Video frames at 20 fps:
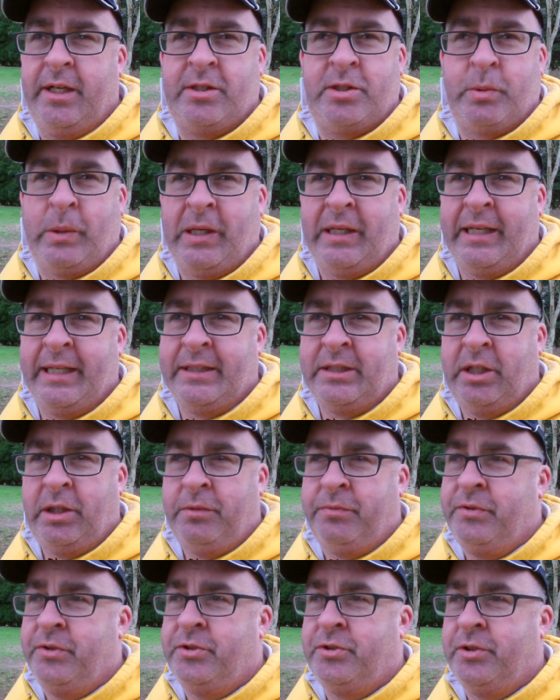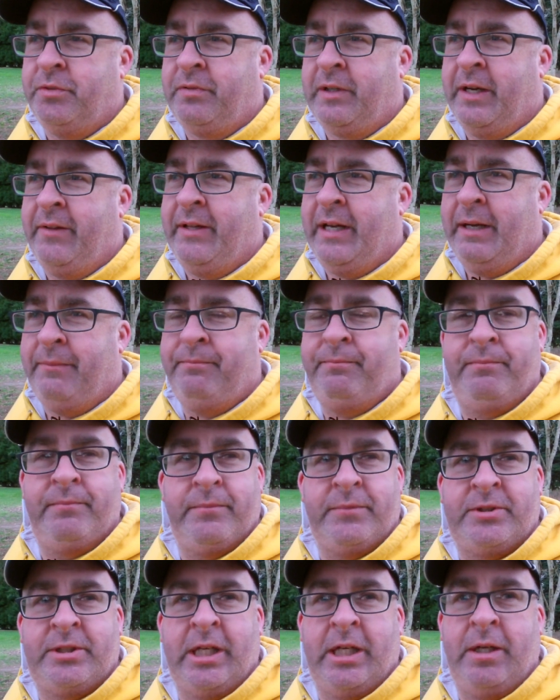Twilight Golf and stuff like that.
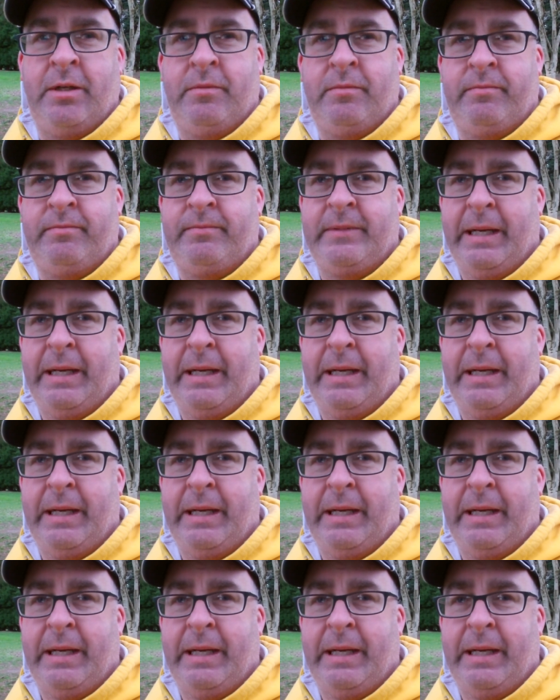So